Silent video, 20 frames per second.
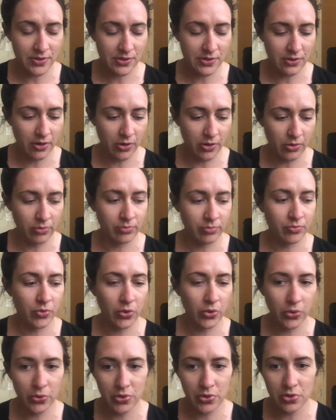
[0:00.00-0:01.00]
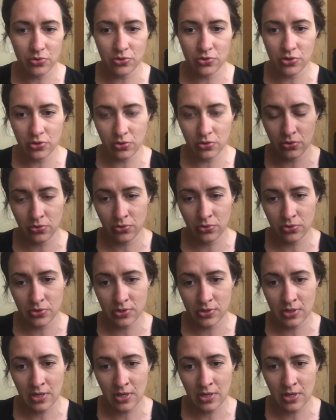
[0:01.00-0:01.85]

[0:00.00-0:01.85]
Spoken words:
So who you choose